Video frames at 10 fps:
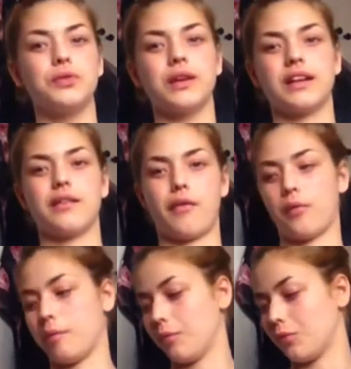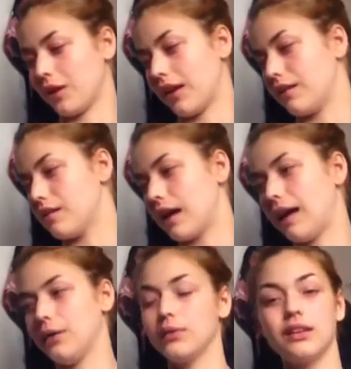and I don't really want to be walking
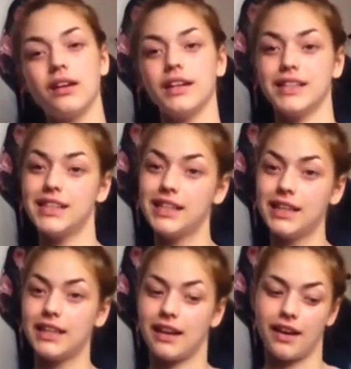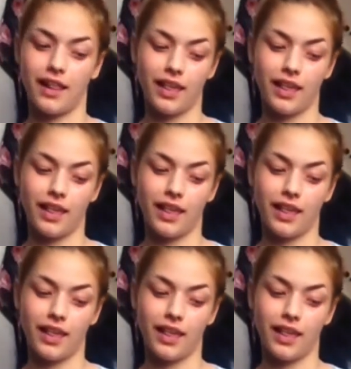outside in